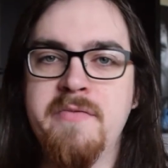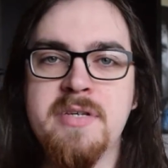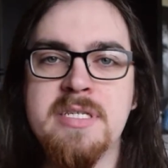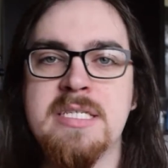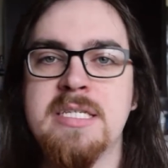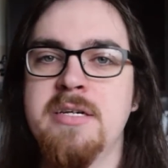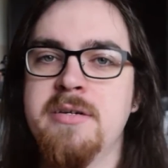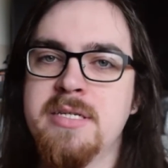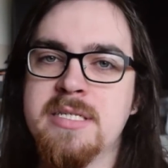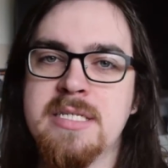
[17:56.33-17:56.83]
a
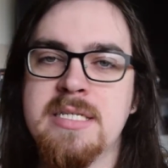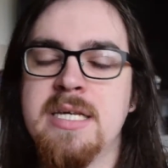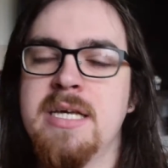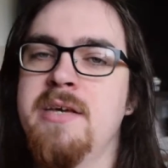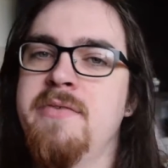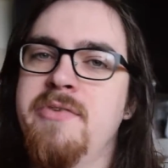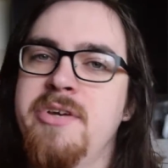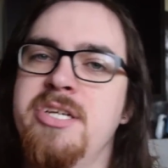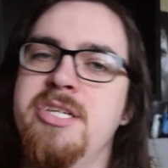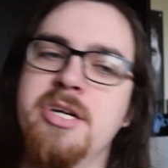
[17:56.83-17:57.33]
series of
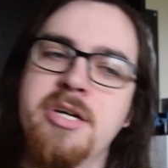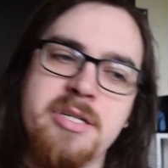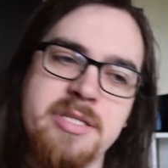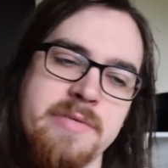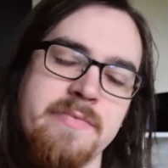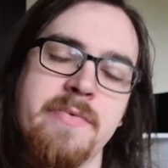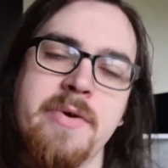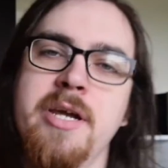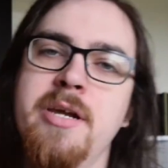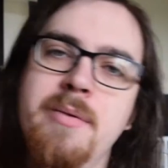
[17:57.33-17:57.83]
TV shows
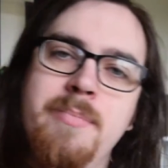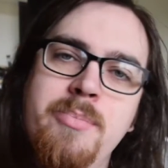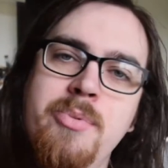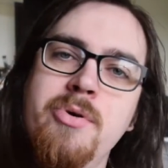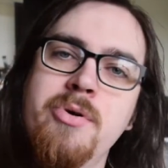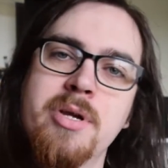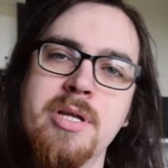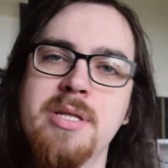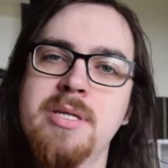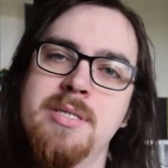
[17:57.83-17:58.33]
and read a
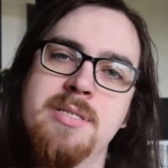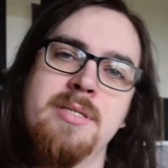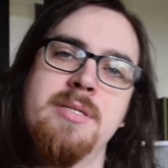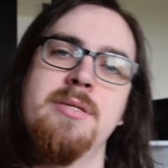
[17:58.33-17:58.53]
book and listen